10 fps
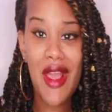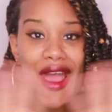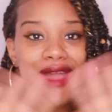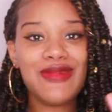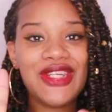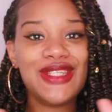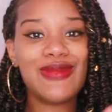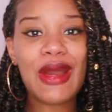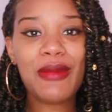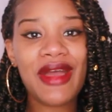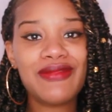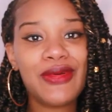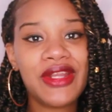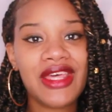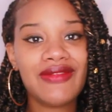Hi beauties, welcome back
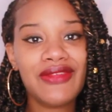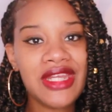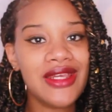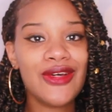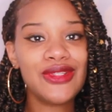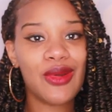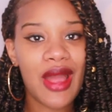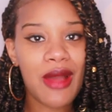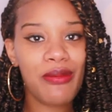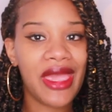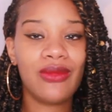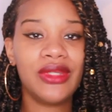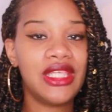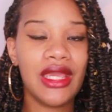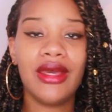for another video. So I'm back
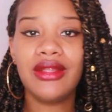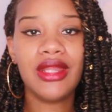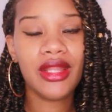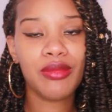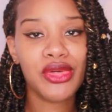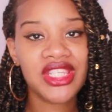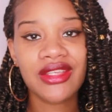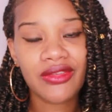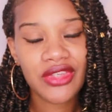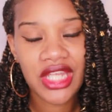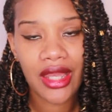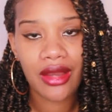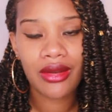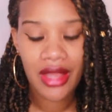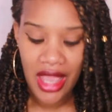with yet another protective
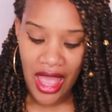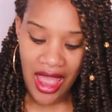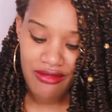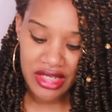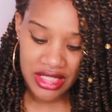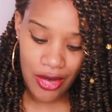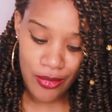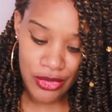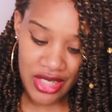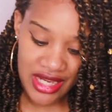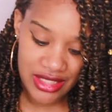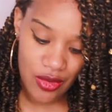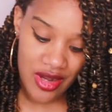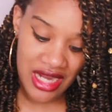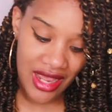style. I really hope you guys
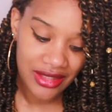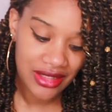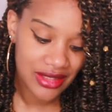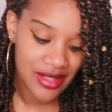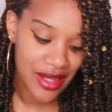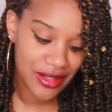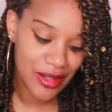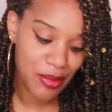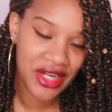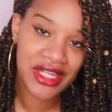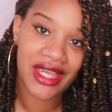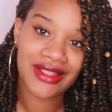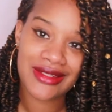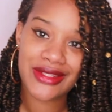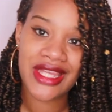are not getting tired of the
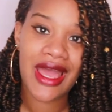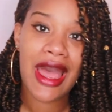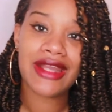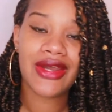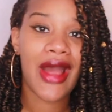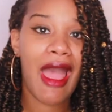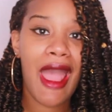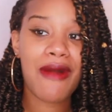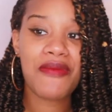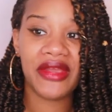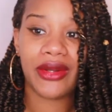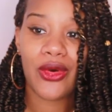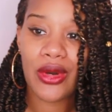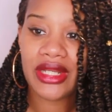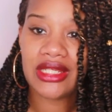protective style. I know I have been
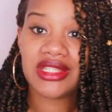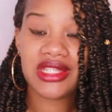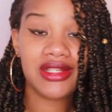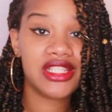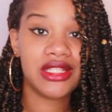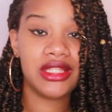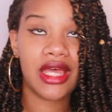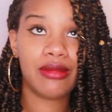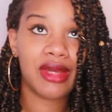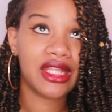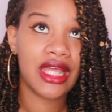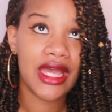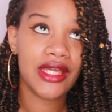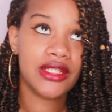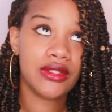on it seriously like my
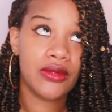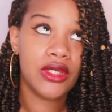last